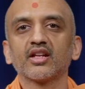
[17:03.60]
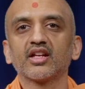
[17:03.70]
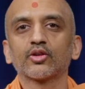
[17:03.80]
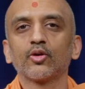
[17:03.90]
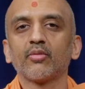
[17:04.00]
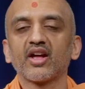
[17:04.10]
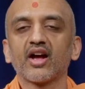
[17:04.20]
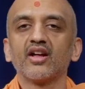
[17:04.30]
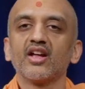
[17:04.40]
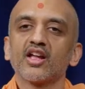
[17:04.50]
Nihato
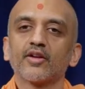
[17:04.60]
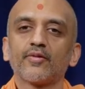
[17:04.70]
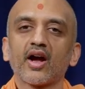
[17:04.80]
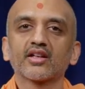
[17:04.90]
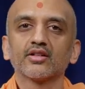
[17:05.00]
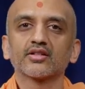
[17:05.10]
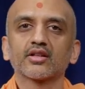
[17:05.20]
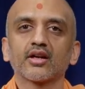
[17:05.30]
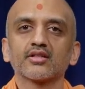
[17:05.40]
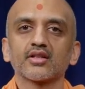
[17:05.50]
Maya. If I
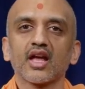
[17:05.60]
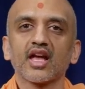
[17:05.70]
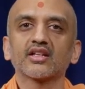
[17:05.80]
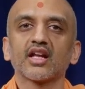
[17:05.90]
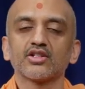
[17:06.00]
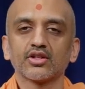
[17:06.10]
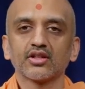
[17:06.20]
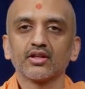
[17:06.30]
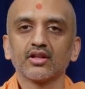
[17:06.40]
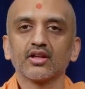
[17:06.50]
killed Kans and
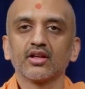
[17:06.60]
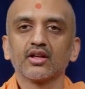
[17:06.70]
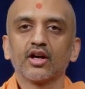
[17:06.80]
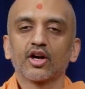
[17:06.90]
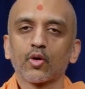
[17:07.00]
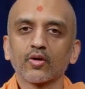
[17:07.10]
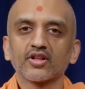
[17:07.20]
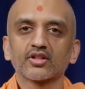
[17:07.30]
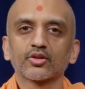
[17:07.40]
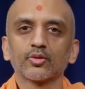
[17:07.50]
Keshi,
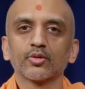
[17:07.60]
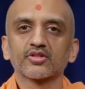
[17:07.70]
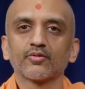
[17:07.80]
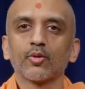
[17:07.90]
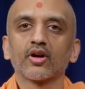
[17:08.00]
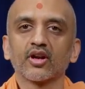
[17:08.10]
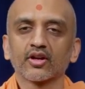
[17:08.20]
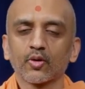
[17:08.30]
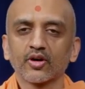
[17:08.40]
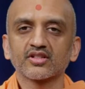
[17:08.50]
according to the rules of war and
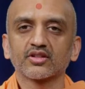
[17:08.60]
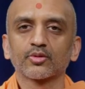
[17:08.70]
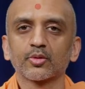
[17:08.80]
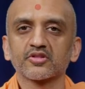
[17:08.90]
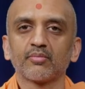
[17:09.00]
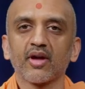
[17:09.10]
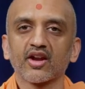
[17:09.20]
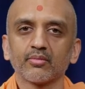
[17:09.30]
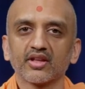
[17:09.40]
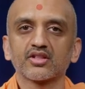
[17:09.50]
according to the rules of
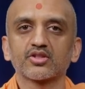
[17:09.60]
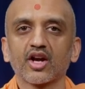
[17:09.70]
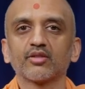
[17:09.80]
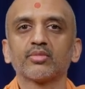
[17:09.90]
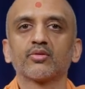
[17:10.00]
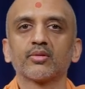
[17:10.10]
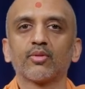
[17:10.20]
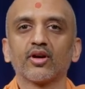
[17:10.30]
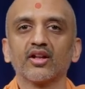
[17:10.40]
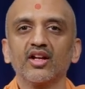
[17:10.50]
battle, may this child be
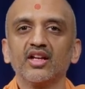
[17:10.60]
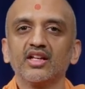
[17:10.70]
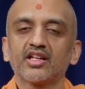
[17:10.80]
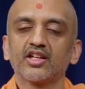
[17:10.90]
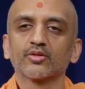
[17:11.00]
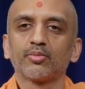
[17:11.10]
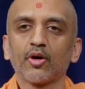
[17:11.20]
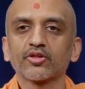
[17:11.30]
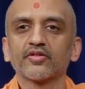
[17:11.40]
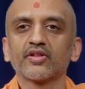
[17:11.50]
reborn. He killed
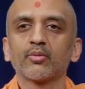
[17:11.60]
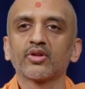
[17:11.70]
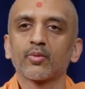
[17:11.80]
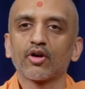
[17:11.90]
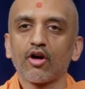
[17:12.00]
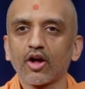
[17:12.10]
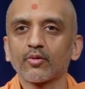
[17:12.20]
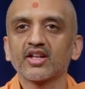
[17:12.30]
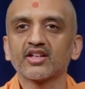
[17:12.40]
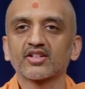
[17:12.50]
both of them when they were
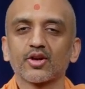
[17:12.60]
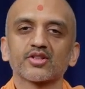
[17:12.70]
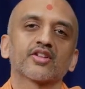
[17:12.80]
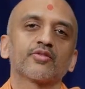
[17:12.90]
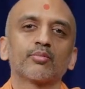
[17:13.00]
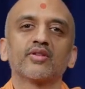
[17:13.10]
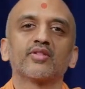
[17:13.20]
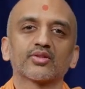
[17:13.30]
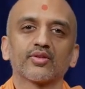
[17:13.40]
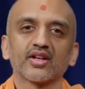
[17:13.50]
already exhausted from
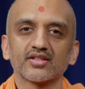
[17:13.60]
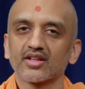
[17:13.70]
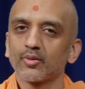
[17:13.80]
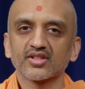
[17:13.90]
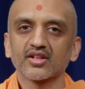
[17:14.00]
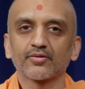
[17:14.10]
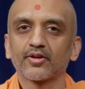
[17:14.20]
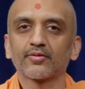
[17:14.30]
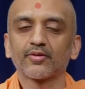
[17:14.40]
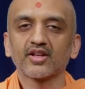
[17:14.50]
previous fights. It wasn't a
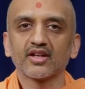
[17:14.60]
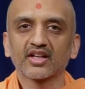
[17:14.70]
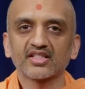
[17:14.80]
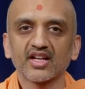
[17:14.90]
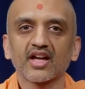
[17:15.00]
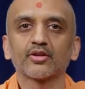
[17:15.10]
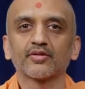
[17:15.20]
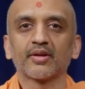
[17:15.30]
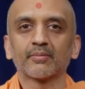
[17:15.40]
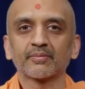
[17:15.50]
fair fight against either
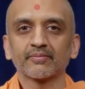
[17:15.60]
of them.